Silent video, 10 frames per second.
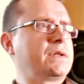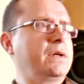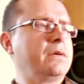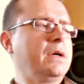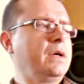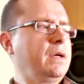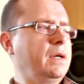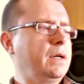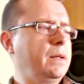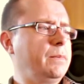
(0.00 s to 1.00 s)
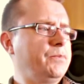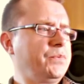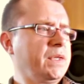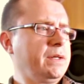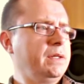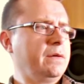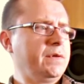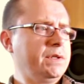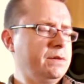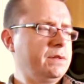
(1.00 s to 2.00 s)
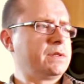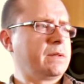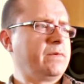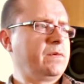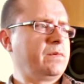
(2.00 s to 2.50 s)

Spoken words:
So if you do something